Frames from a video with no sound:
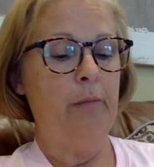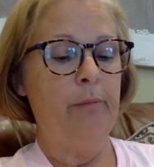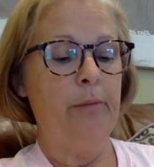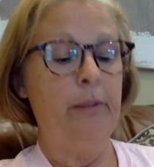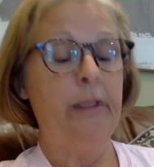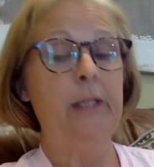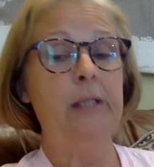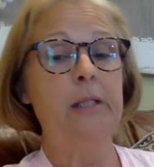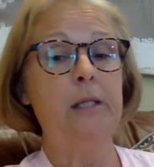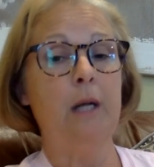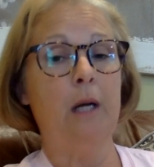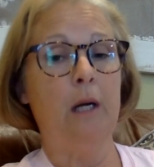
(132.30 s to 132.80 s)

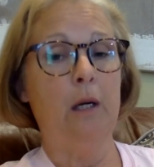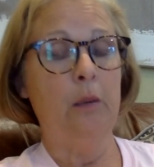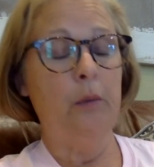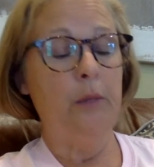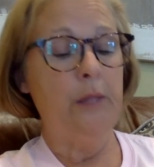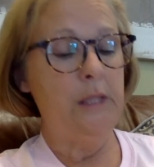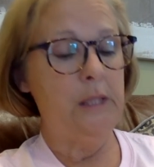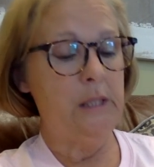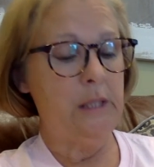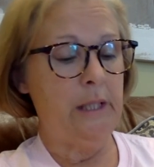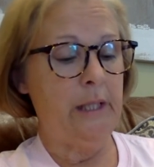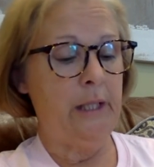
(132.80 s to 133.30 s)
but it's
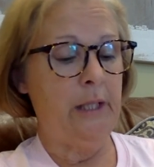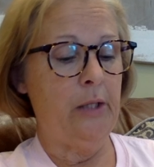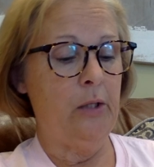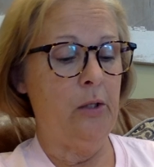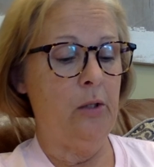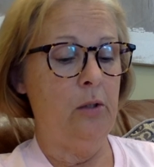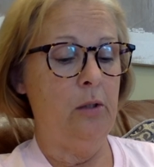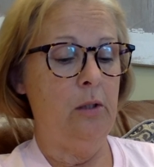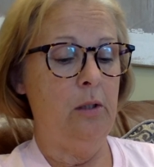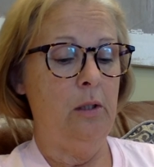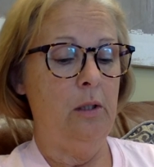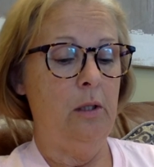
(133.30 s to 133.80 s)
always
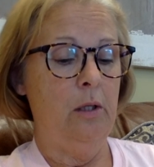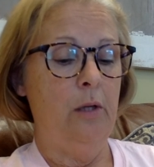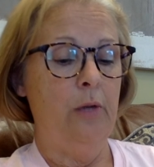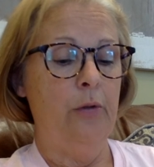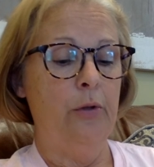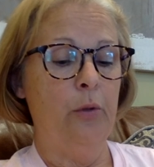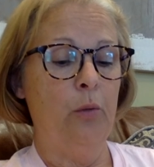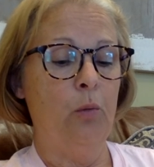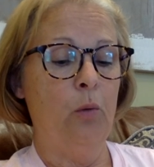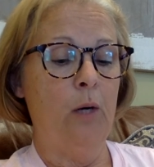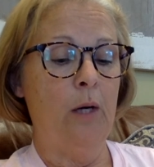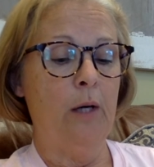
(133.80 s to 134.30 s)
there.
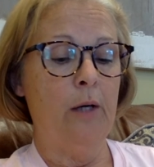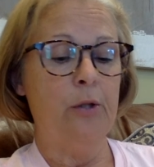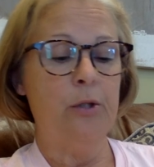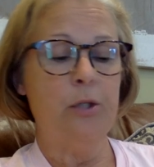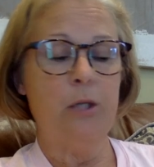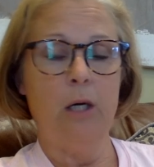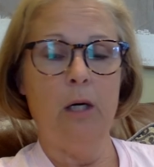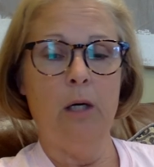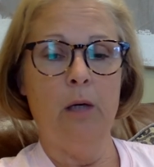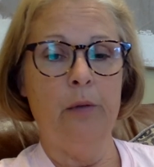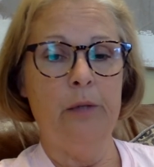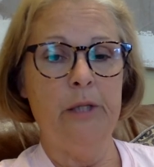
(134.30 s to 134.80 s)
The water's
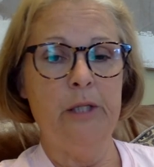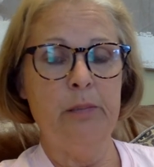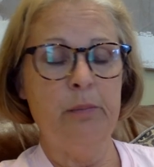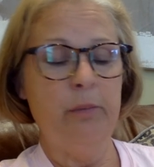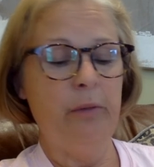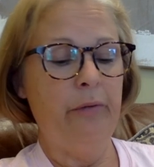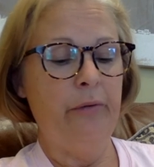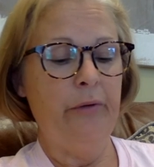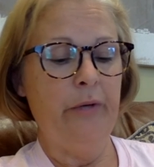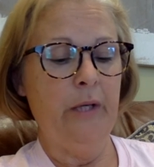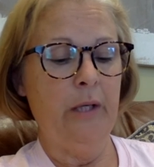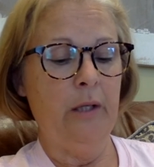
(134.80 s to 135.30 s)
always
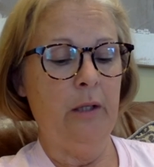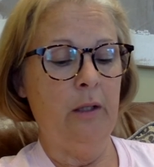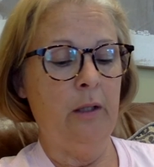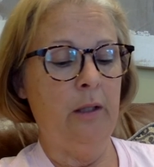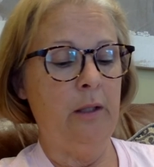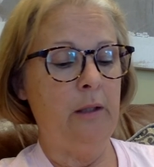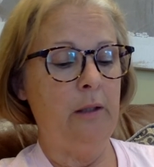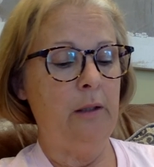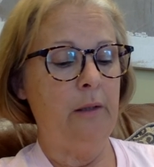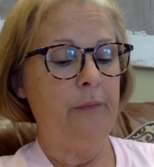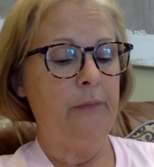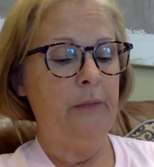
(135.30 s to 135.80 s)
moving
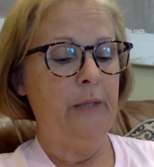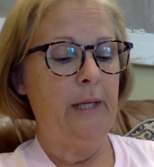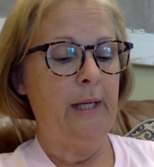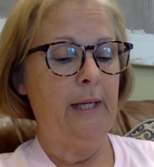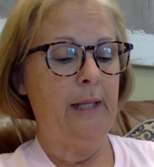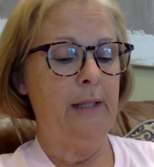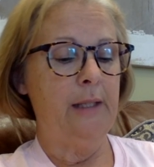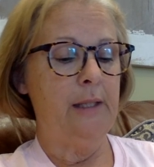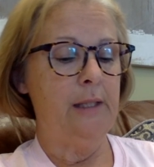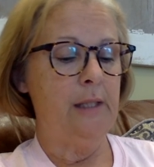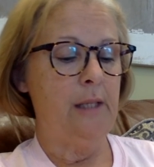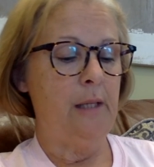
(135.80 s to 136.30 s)
on,
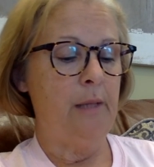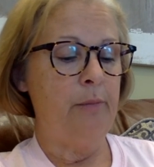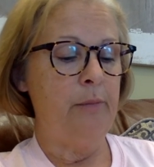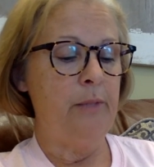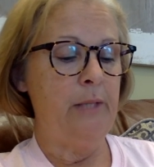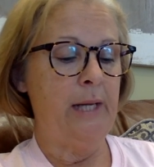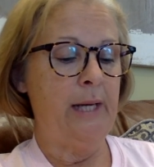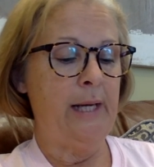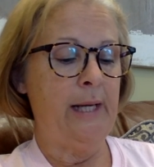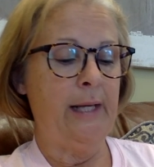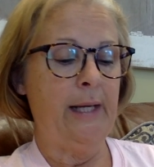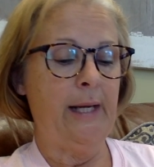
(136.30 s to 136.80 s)
and some
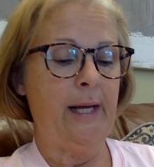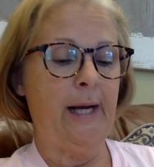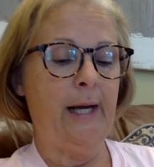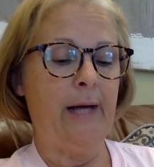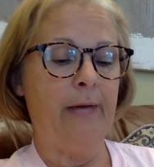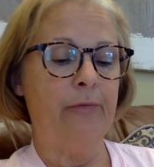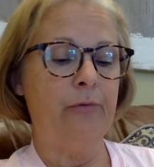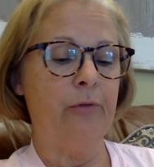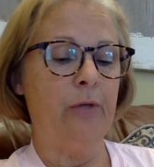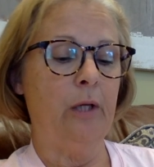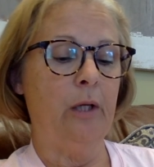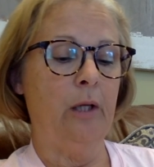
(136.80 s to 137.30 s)
day,
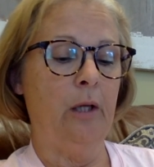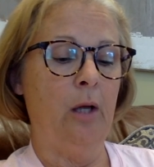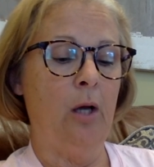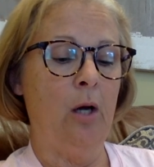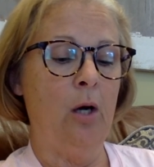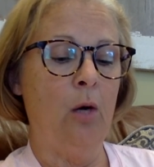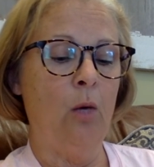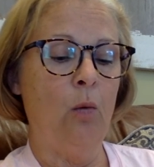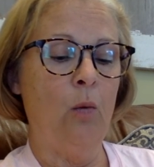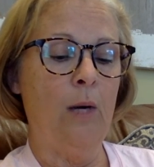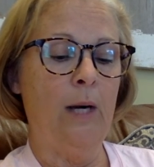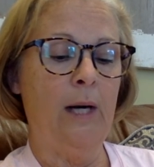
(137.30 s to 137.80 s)
after a
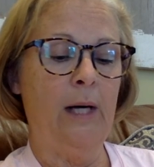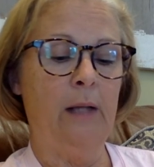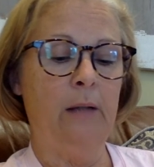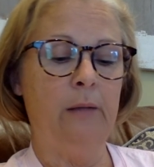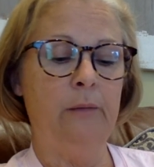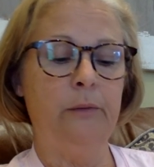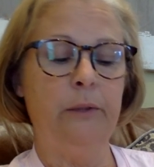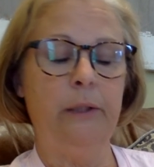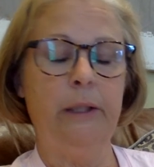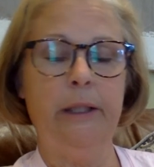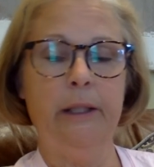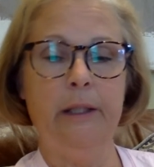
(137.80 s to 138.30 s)
long
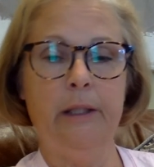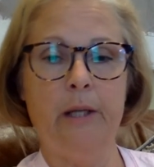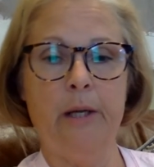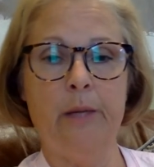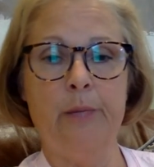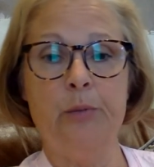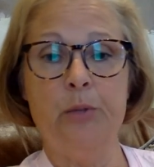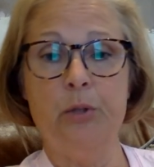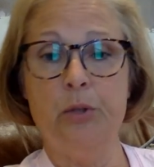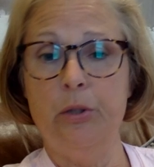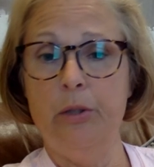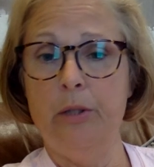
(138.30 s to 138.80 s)
while, it
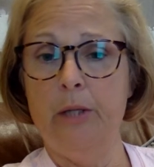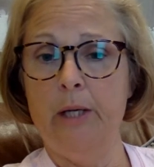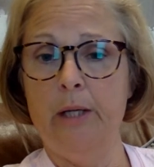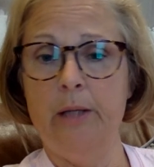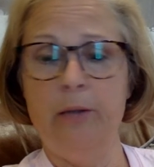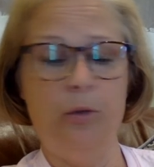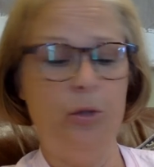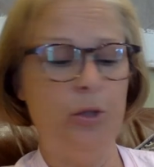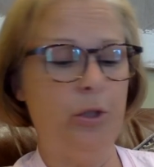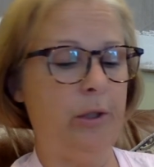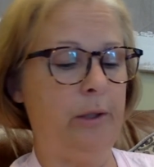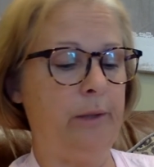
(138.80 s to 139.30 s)
comes to the
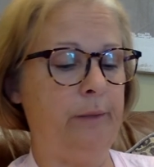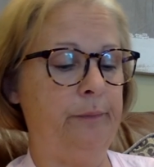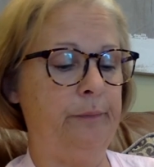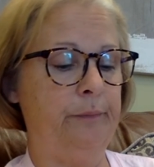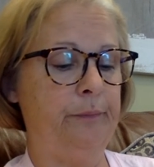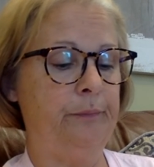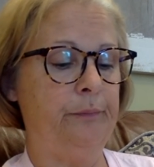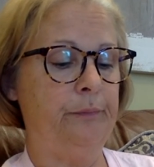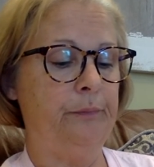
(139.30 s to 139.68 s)
ocean.